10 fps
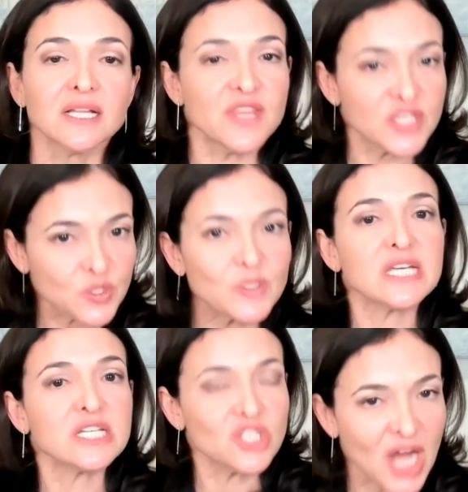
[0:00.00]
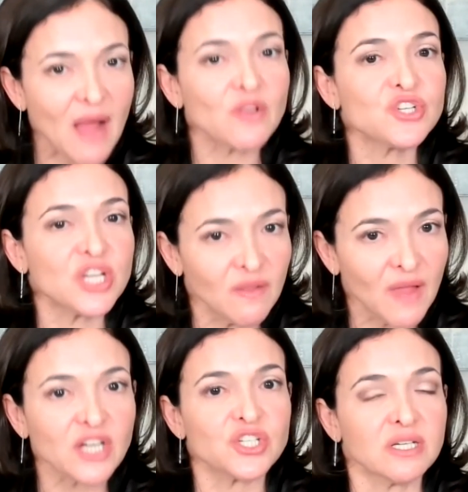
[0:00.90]
this was a challenging
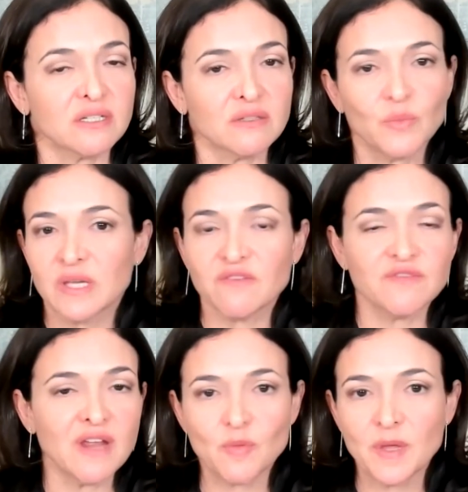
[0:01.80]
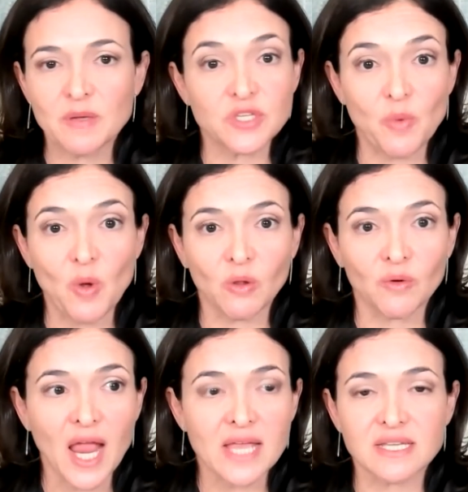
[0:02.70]
election. We've never been so
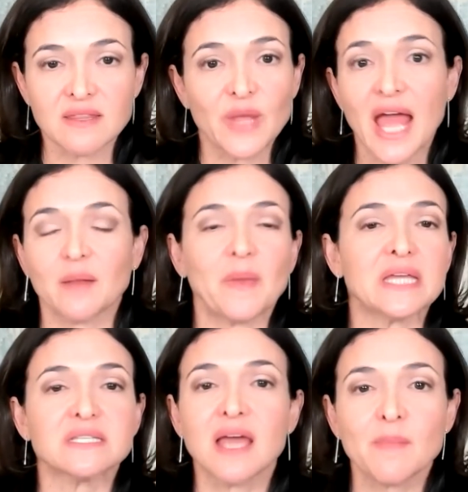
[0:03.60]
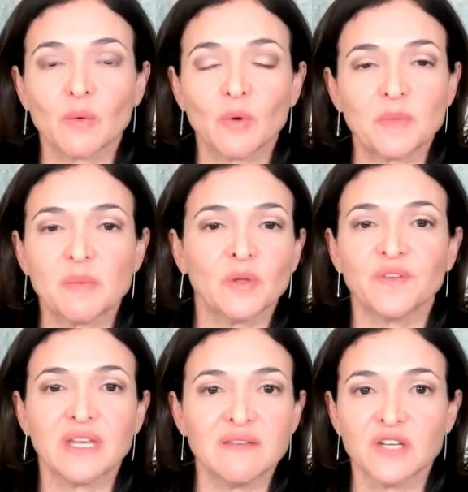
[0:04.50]
polarized. And then we had a pandemic where people
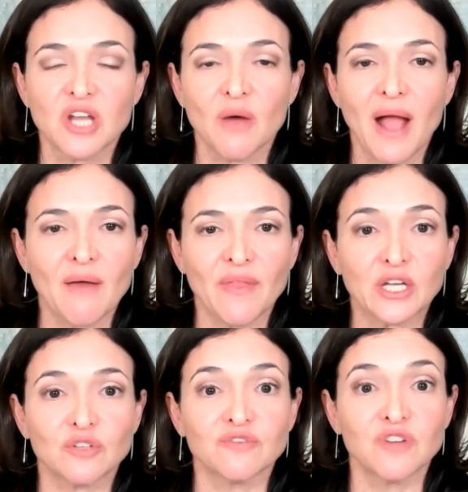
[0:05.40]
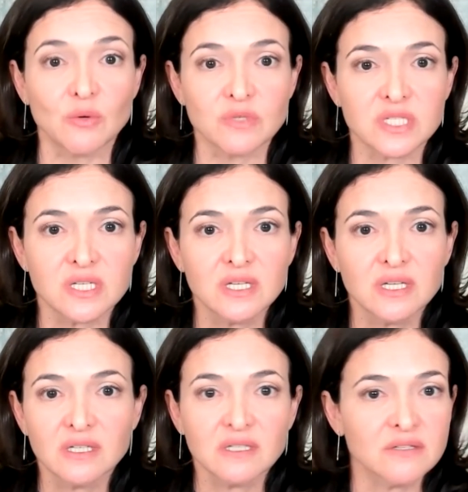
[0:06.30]
didn't even know how they could vote.
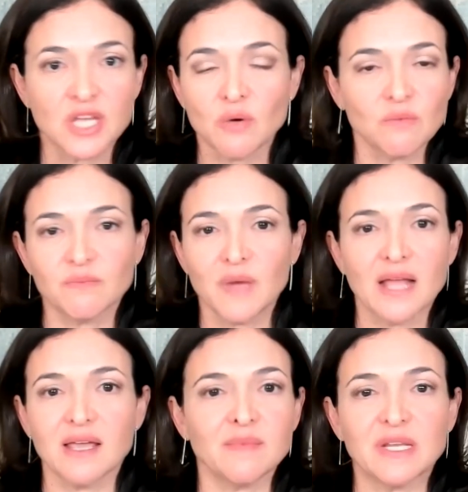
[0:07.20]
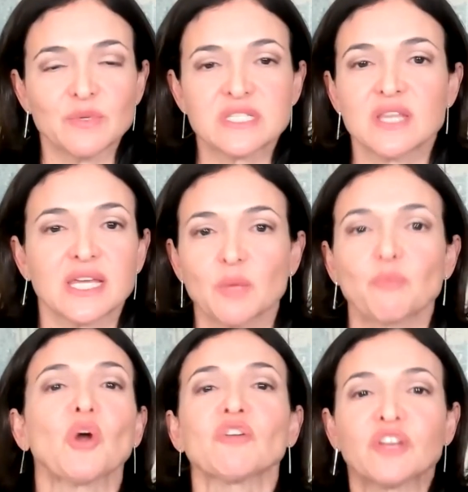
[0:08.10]
So, I mean, it was like the
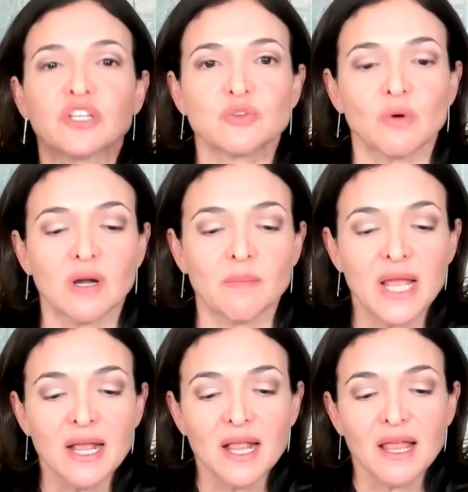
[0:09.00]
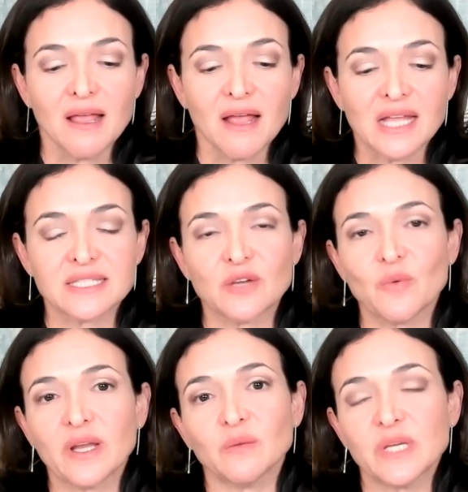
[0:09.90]
perfect storm. And so
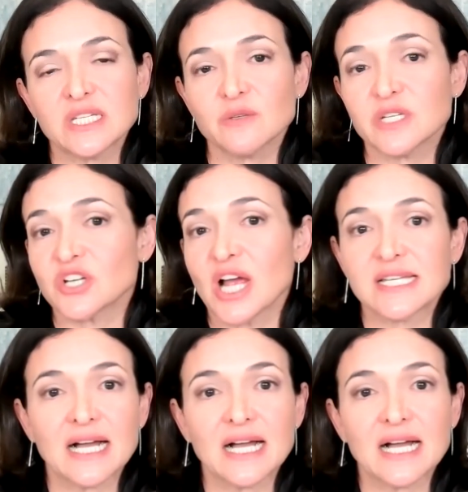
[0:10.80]
what did we do? We tried to